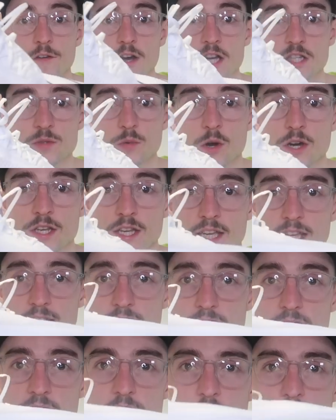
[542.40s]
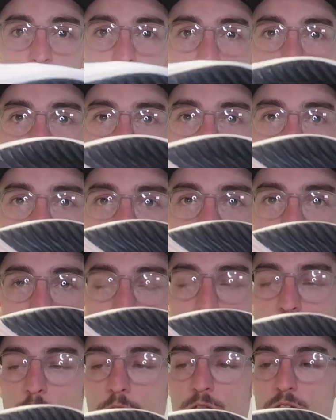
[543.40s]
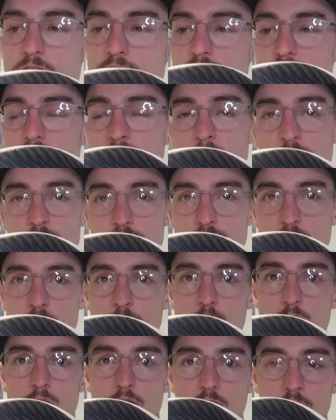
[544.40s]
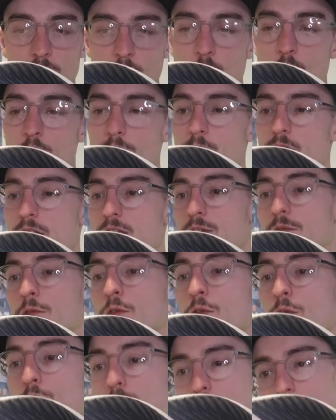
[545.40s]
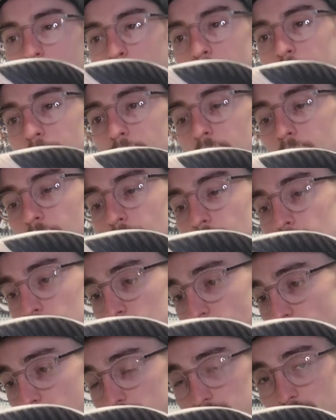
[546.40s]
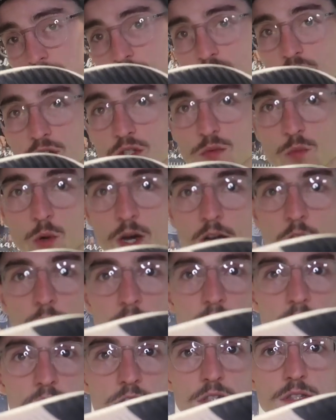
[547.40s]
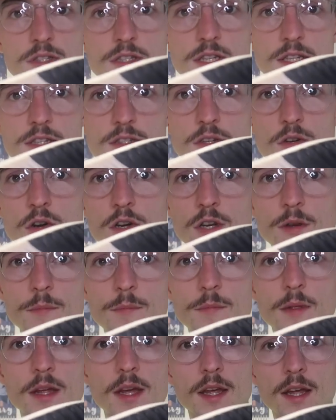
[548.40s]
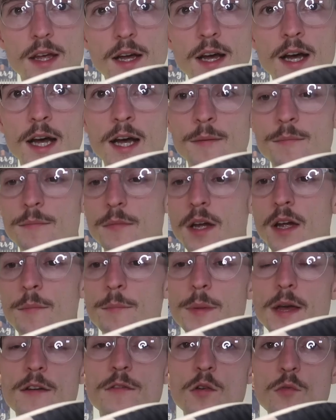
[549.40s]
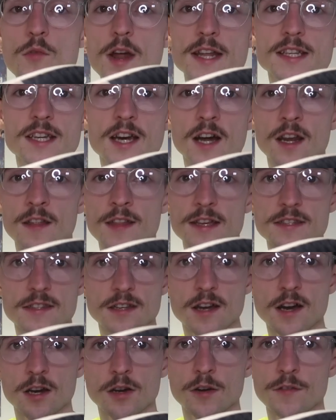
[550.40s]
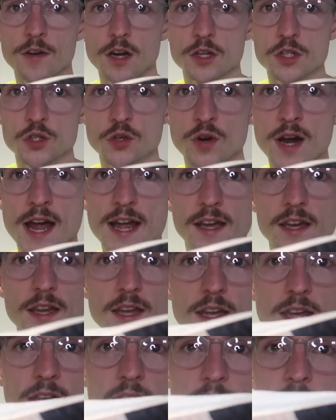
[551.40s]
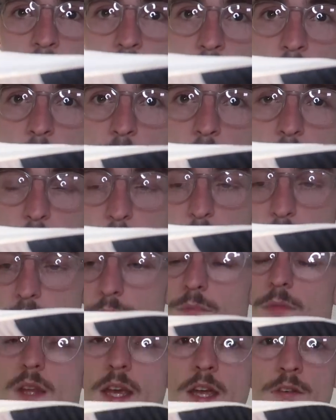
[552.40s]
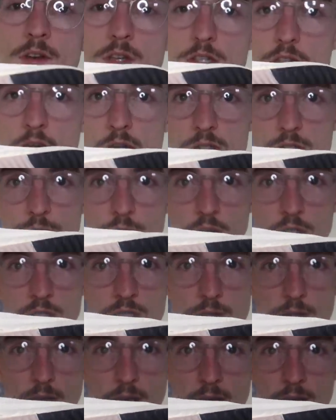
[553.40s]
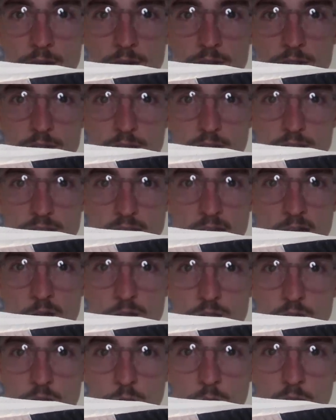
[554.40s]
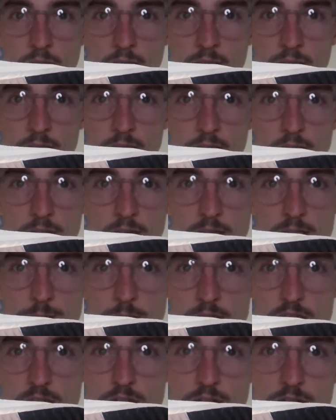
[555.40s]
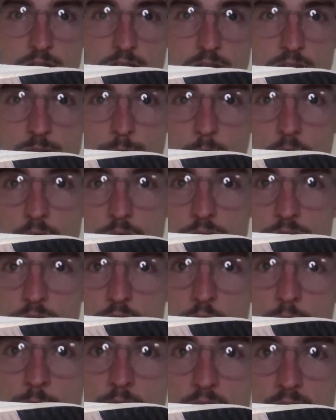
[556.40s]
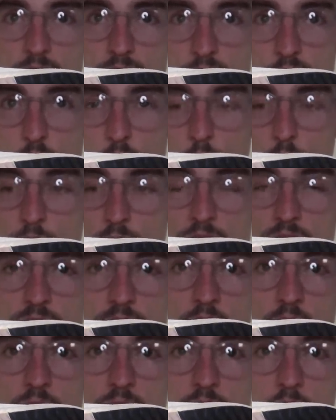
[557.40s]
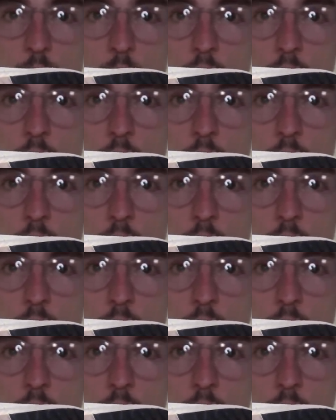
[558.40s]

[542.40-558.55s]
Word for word: first one is the durability of this outsole. I've worn this for a track session as well, and as you can see it's gone a, um, a bit of a red colour. That's the colour of our track um, here in Chelmsford, and this outsole here, especially this exposed ZoomX, has already started to